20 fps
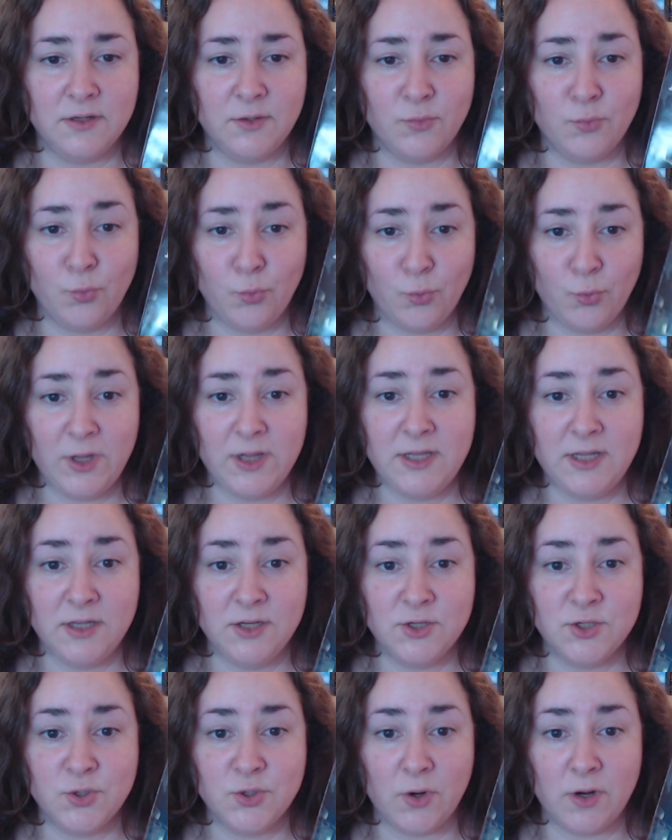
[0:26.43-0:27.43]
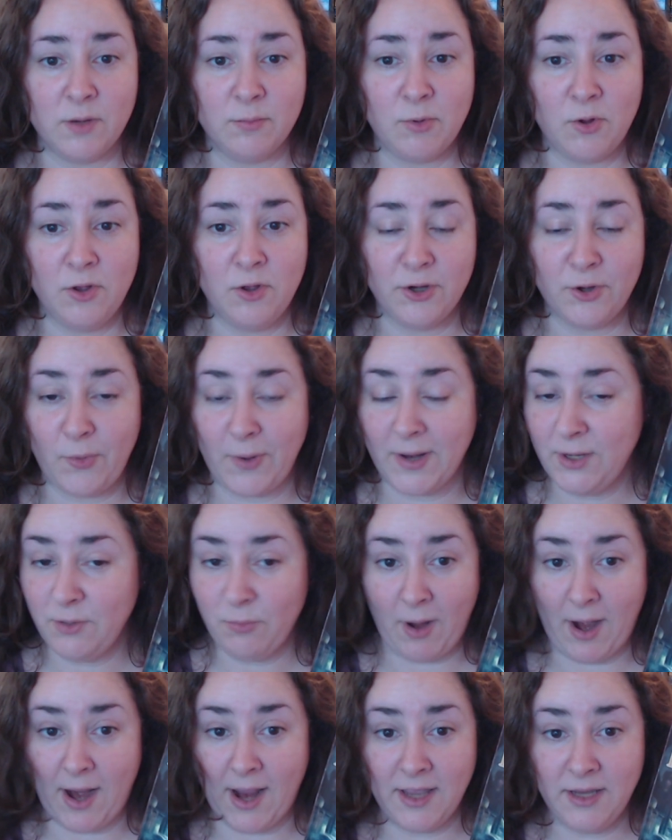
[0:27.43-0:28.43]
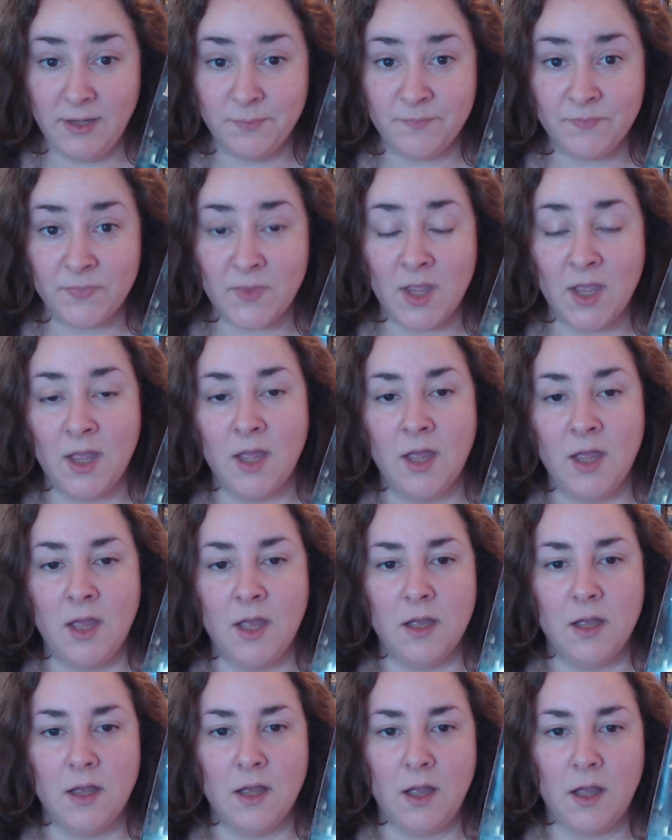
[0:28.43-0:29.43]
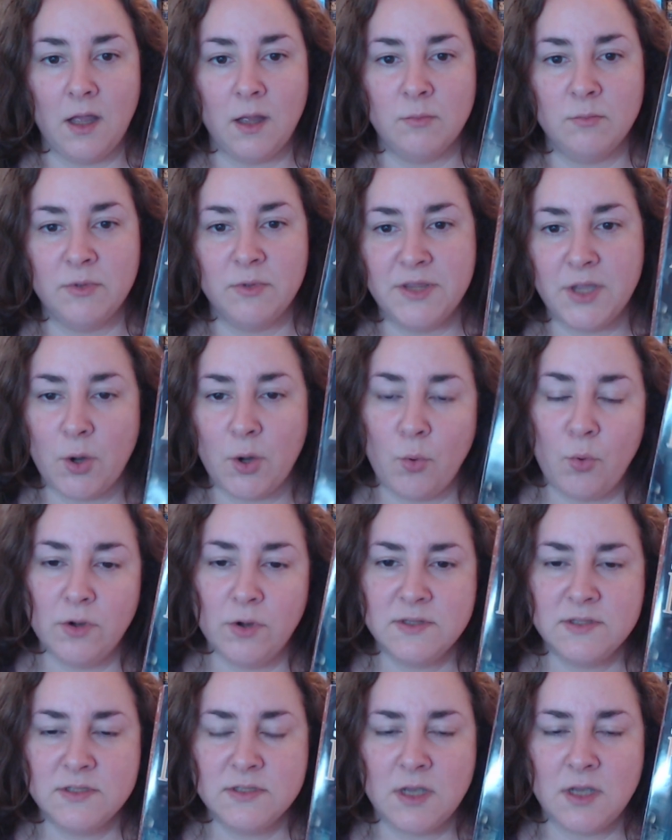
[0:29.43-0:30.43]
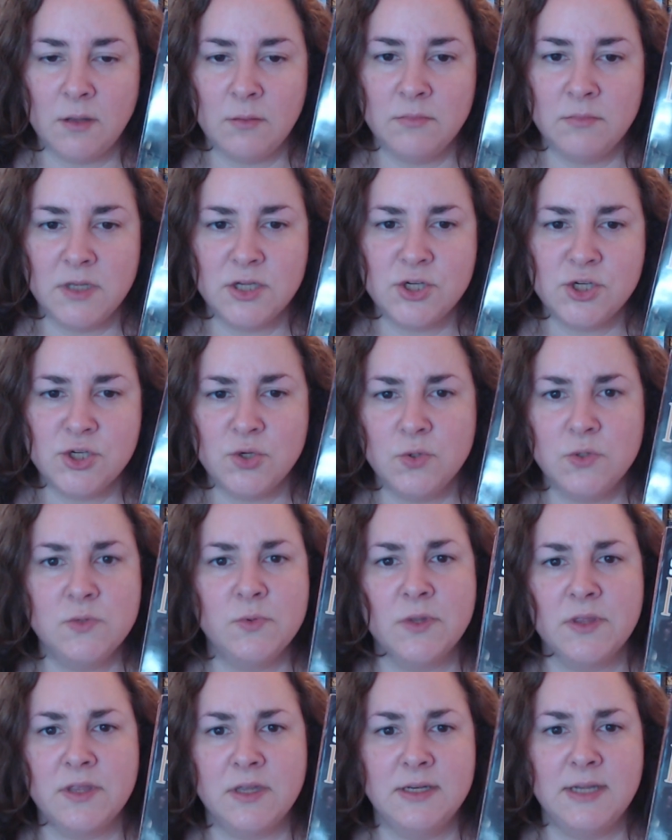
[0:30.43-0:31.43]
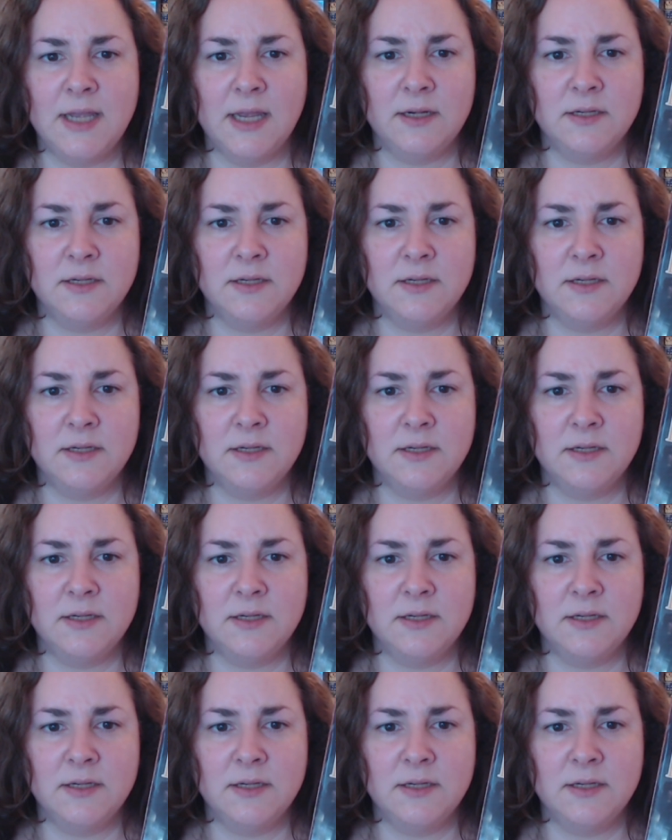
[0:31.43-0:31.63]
really enjoyable, a great ride. But there were some issues with it that